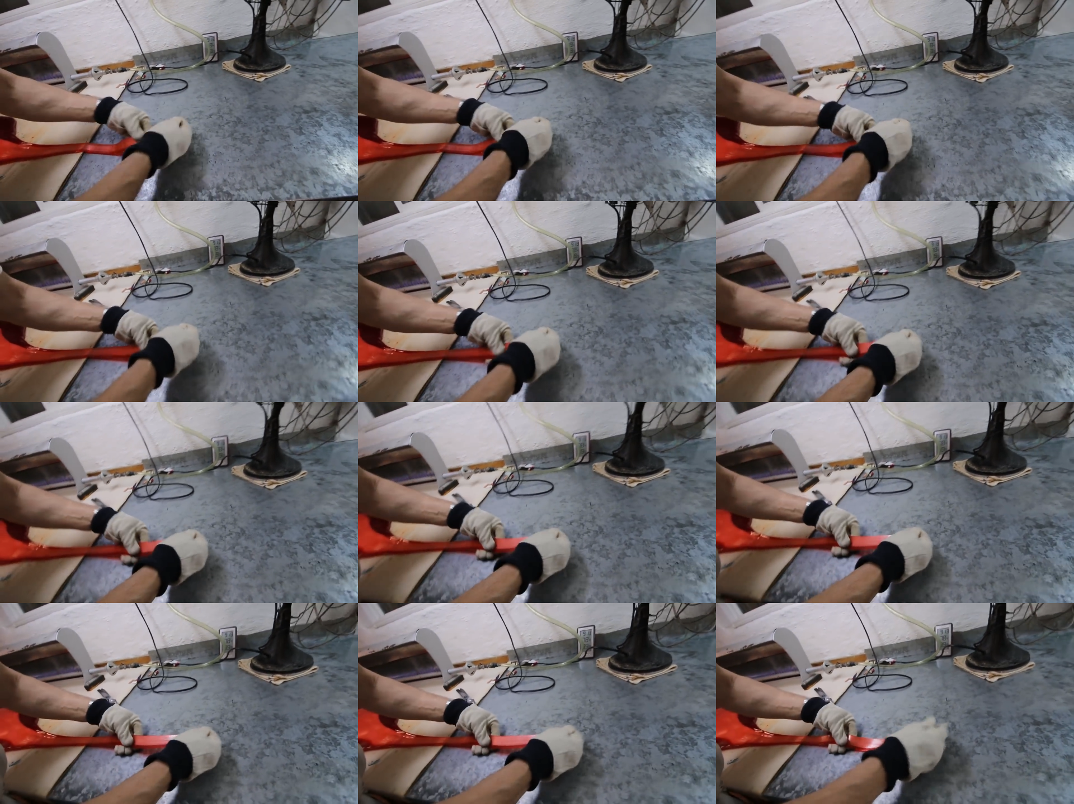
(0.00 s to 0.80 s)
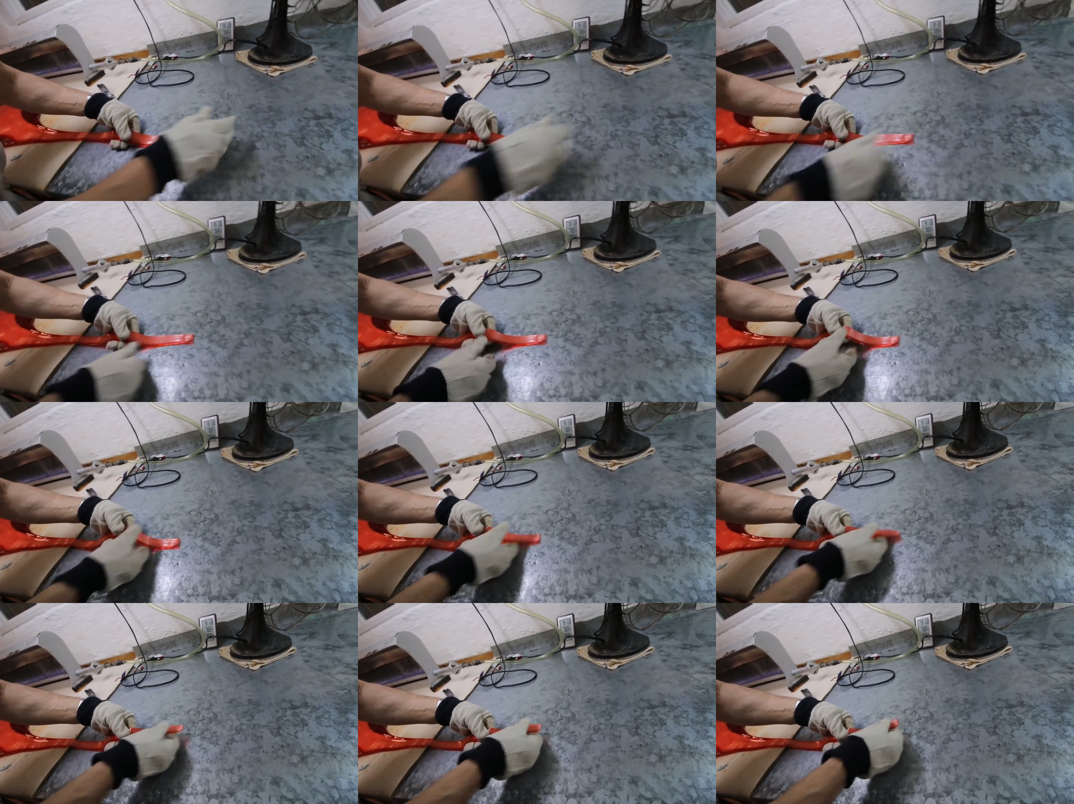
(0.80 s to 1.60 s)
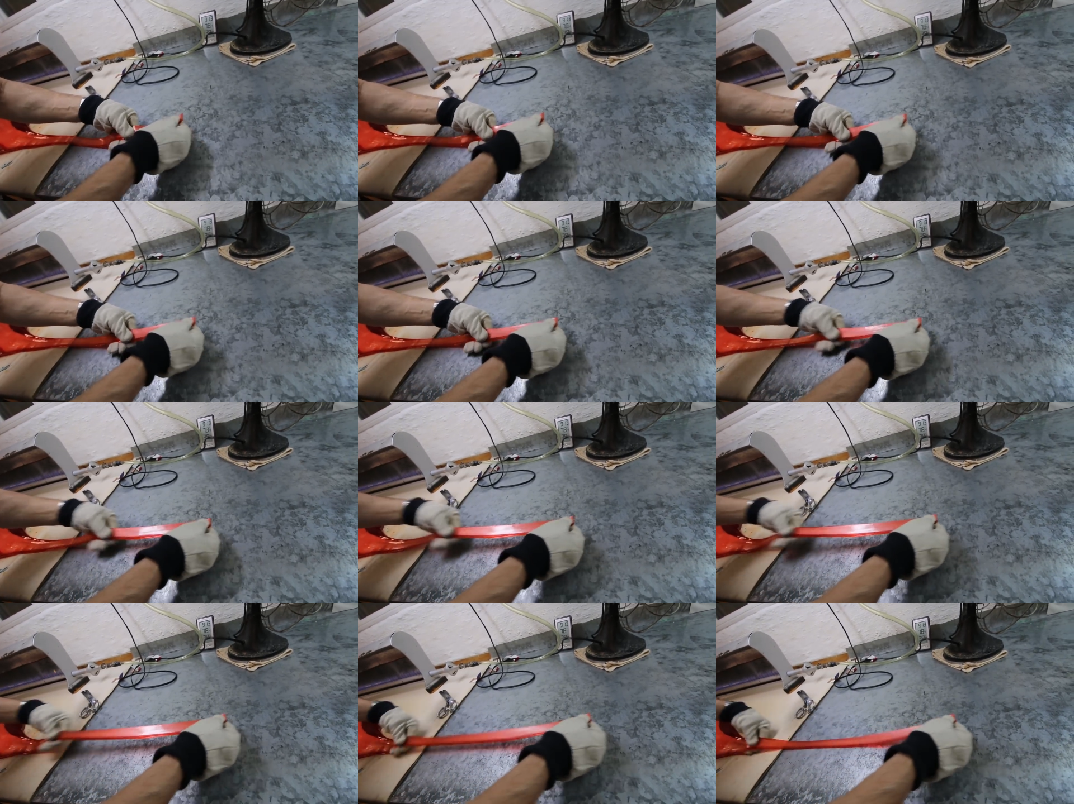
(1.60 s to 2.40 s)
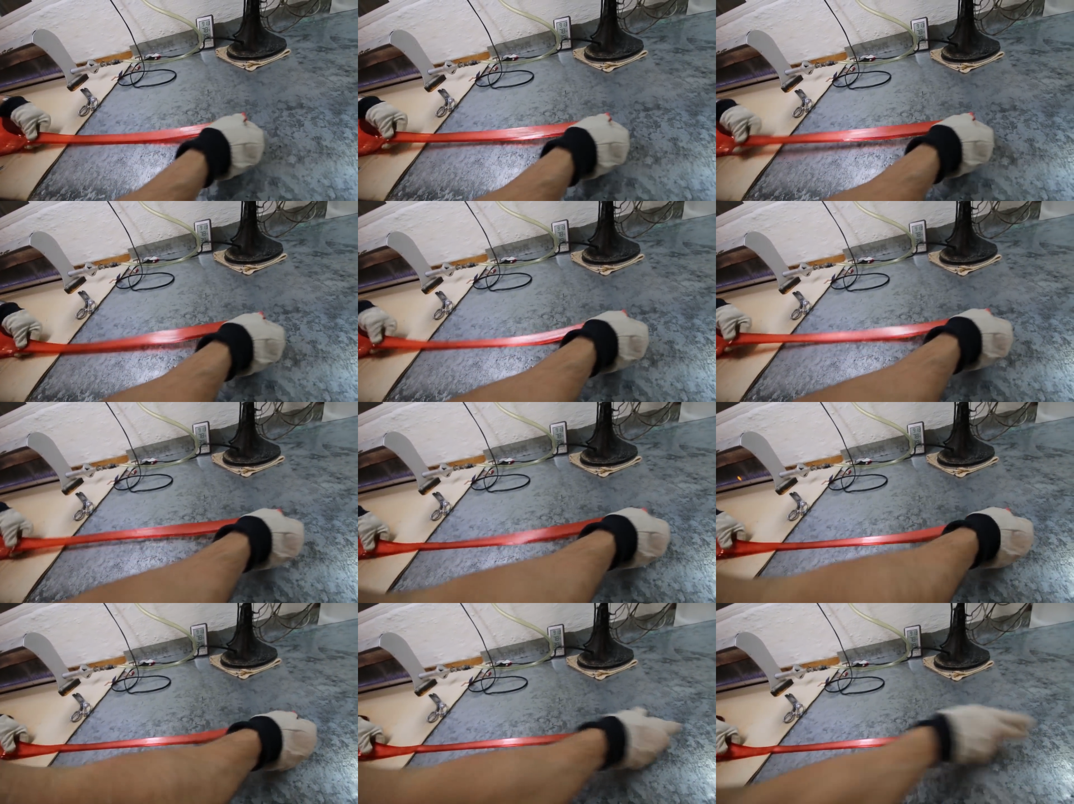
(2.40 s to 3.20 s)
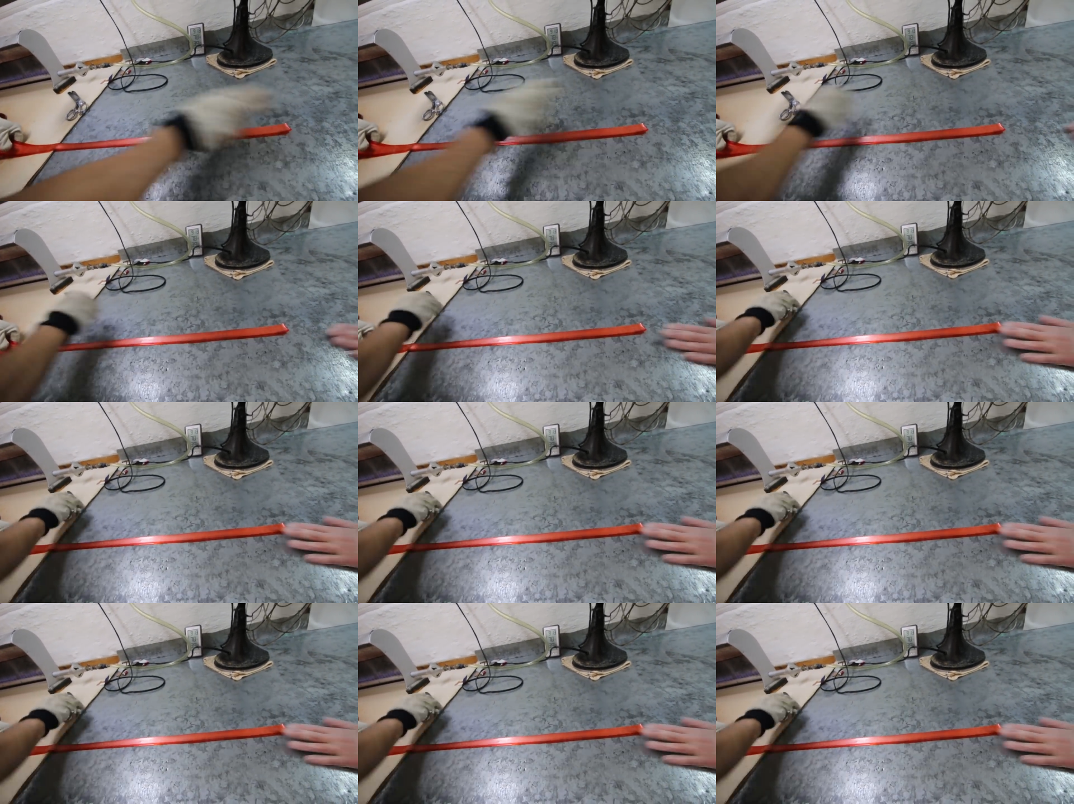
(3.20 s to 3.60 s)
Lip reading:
[unreadable: no face in view]